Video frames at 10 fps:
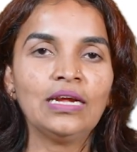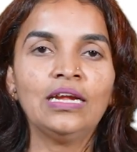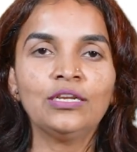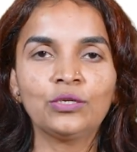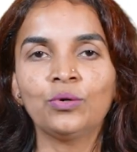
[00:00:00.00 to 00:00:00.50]

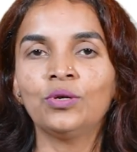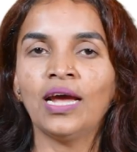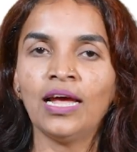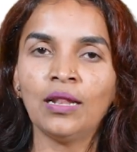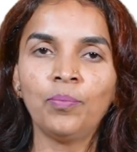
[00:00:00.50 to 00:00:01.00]
it could
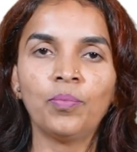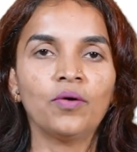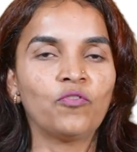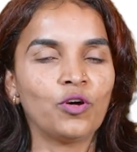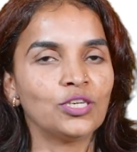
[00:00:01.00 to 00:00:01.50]
help
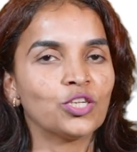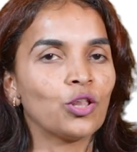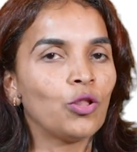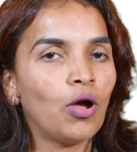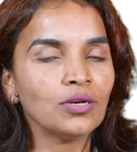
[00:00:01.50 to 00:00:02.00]
for its
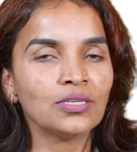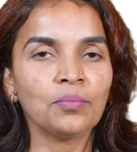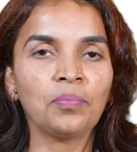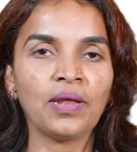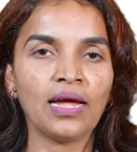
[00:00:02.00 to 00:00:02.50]

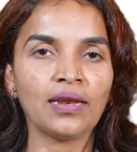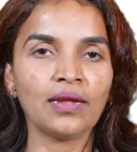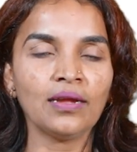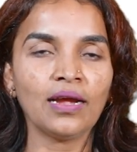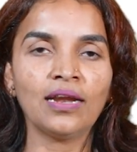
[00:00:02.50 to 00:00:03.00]
long-term
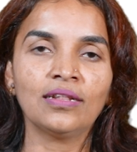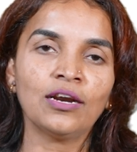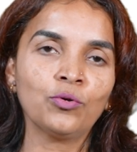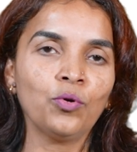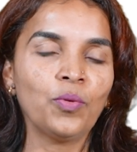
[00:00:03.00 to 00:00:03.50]
planning, and
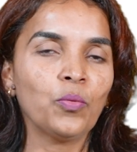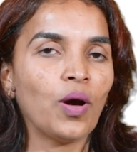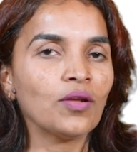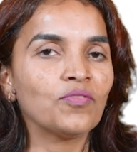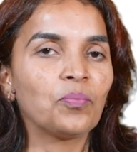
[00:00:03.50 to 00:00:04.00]
that could be
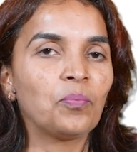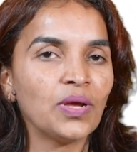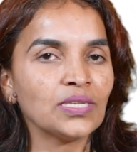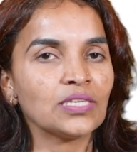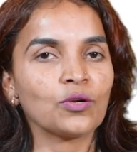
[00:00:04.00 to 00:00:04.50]
one of the
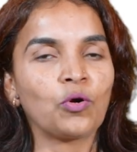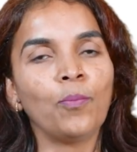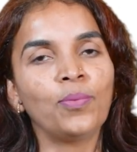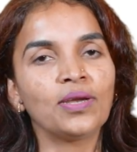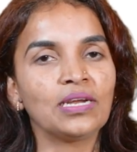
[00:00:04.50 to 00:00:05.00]
best
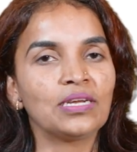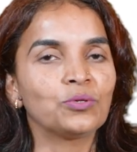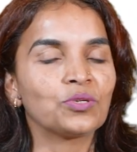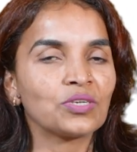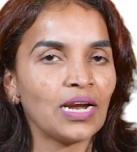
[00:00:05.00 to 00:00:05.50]
competitive
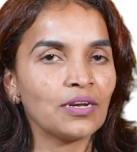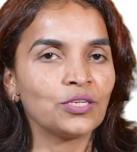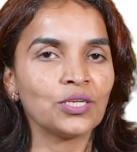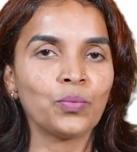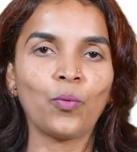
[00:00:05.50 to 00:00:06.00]

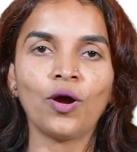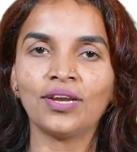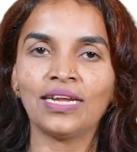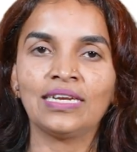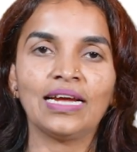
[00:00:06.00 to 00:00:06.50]
strategy what
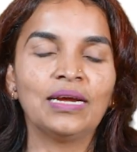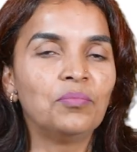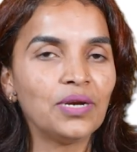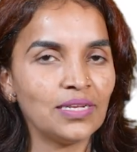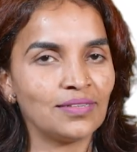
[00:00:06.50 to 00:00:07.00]
it
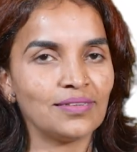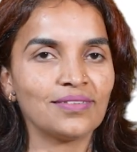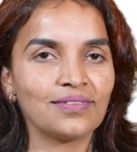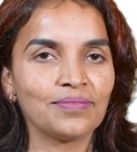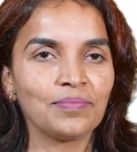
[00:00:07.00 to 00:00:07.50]

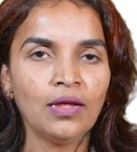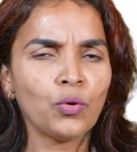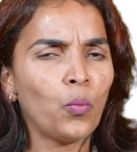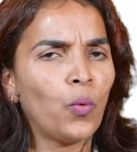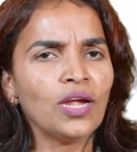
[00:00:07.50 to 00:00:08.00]
embraces.
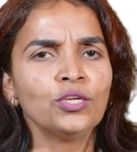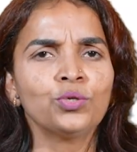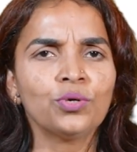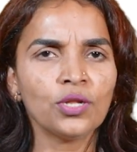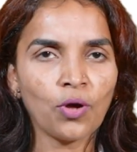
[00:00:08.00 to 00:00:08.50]
Now, why
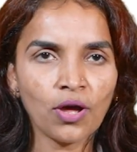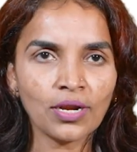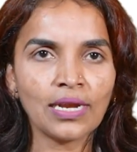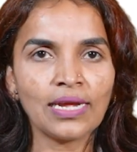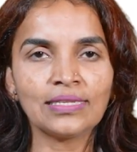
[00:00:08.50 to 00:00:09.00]
should an
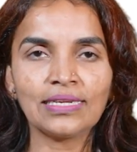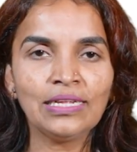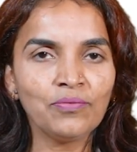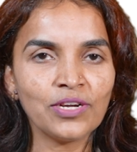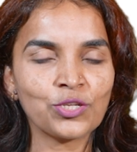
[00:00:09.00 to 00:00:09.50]
organization
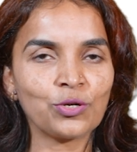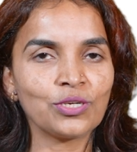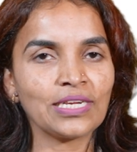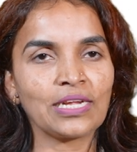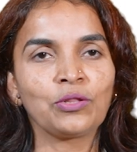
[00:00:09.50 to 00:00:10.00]
invest on
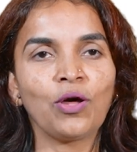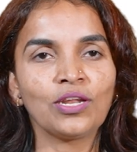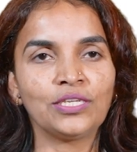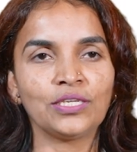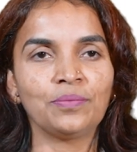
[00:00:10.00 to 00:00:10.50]

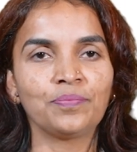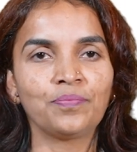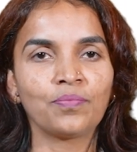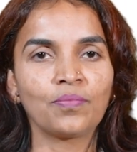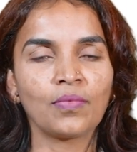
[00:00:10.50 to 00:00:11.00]
technology?
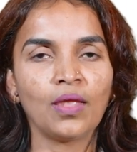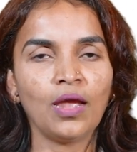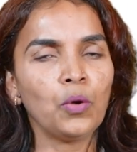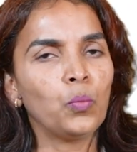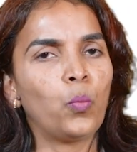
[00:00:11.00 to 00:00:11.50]

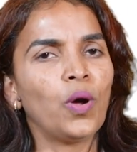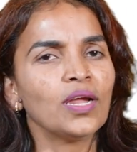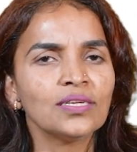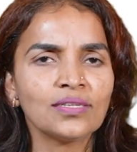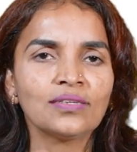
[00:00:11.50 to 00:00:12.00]
And why
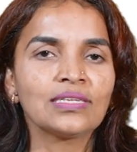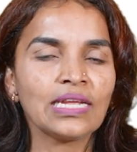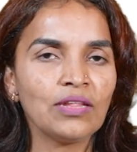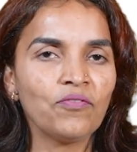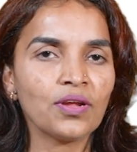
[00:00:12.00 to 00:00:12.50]
is it
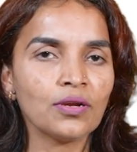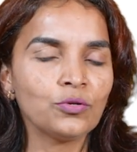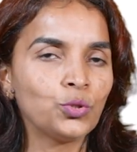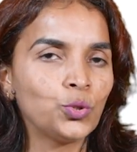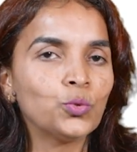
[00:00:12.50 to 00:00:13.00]
significant
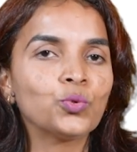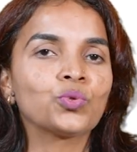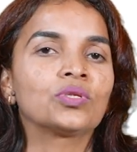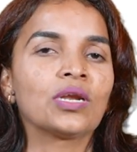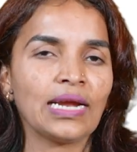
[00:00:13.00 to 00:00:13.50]
to choose
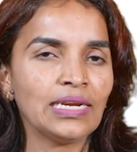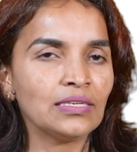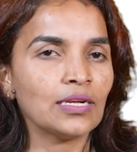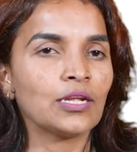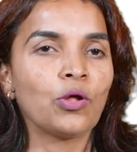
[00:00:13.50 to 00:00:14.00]
the right
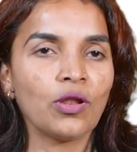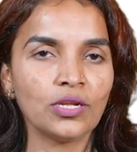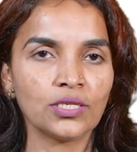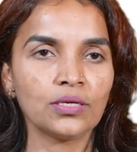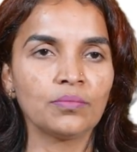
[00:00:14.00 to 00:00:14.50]

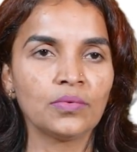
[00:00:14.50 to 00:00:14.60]
technology?